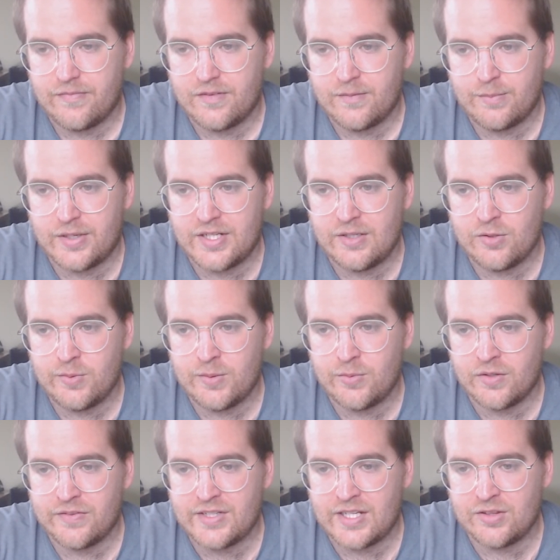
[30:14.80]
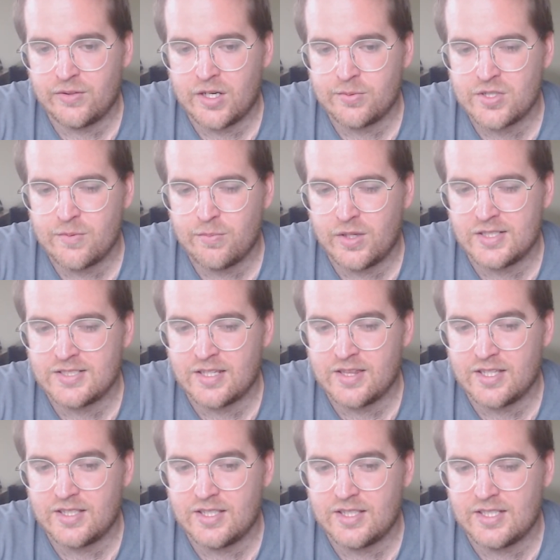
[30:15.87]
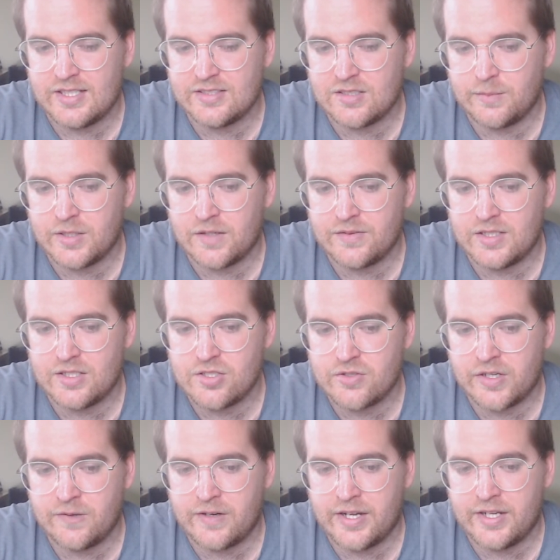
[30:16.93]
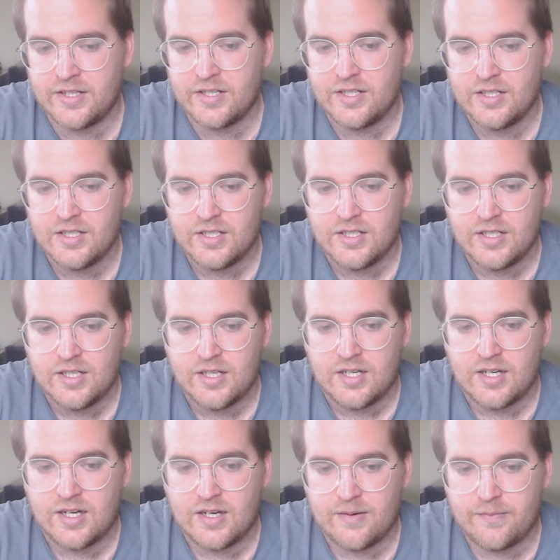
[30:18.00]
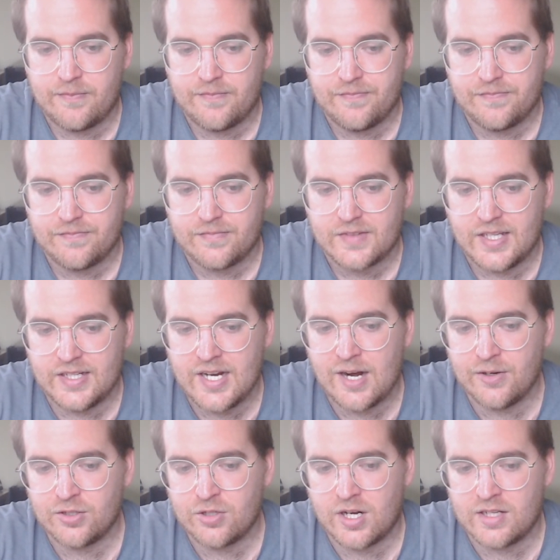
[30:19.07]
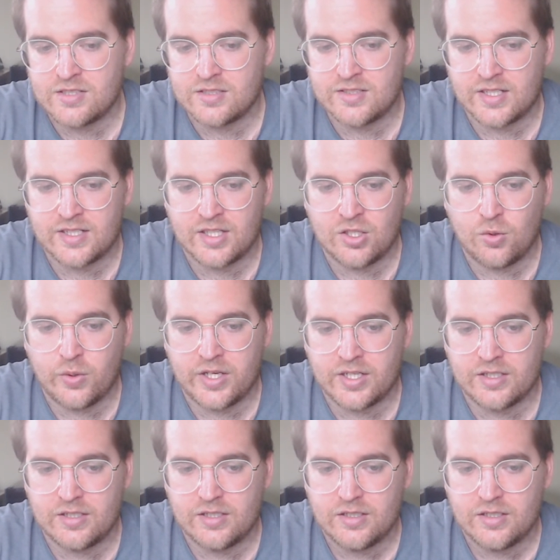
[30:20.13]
but he would be more of a day 3 option. Plus, I think he's coming off the injury, right? And Howard Cross is like a quick,